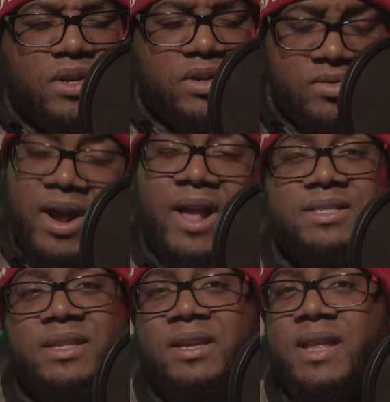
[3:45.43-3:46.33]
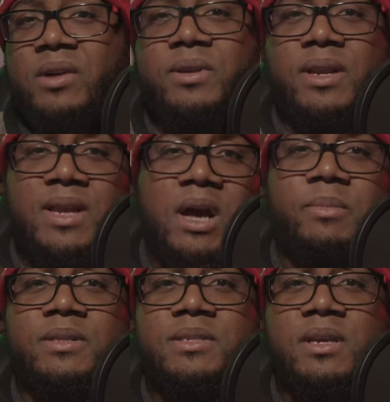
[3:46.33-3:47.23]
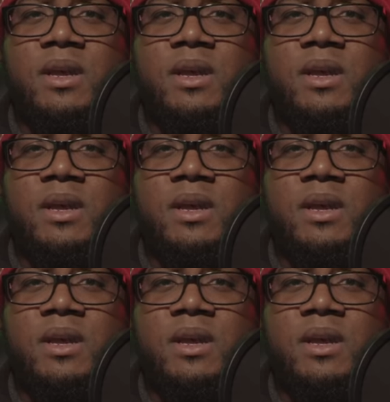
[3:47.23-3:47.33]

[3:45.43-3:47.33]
you guys think down in the comments,